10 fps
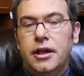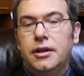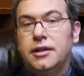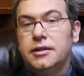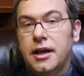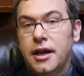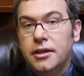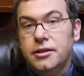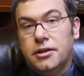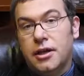It is
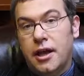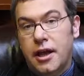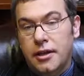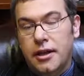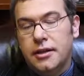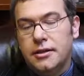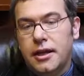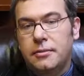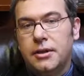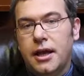science and at the
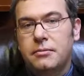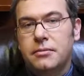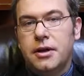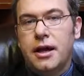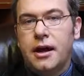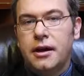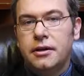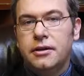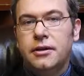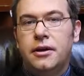same time
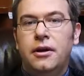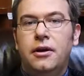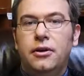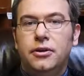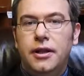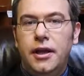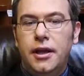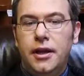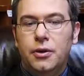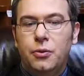art on
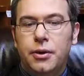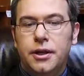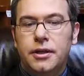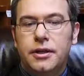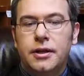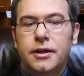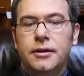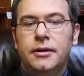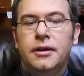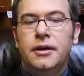dealing with
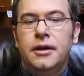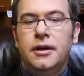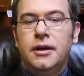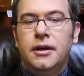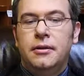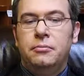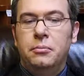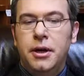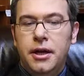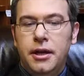
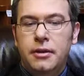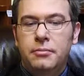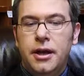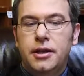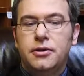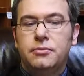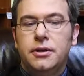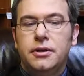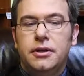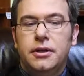money
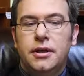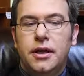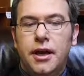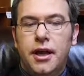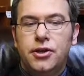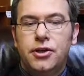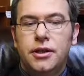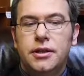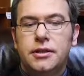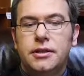management, creation
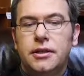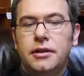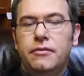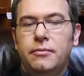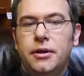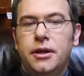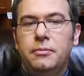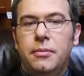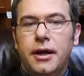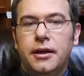and study of money,
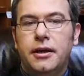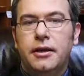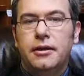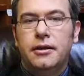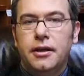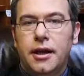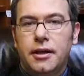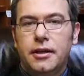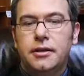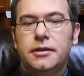banking,
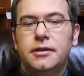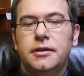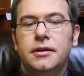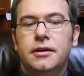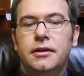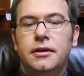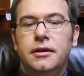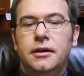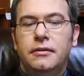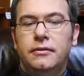credit,
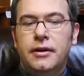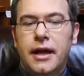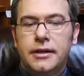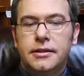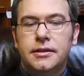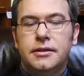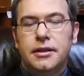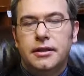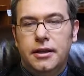assets and